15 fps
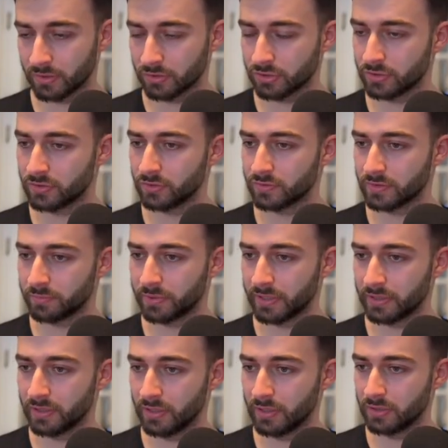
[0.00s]
just use a
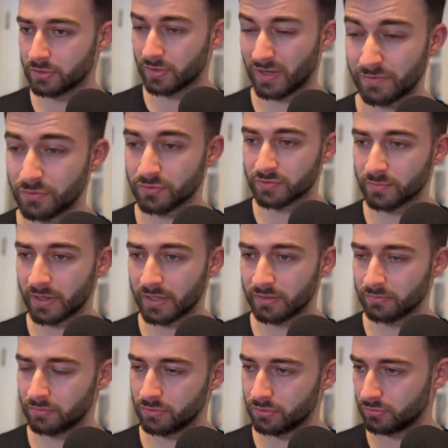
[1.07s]
pen. So I've used
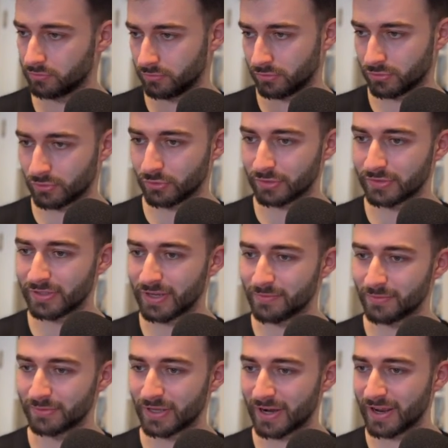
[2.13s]
mine. You saw the
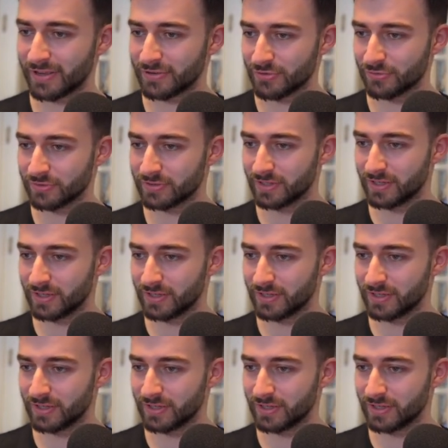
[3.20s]
table that I used.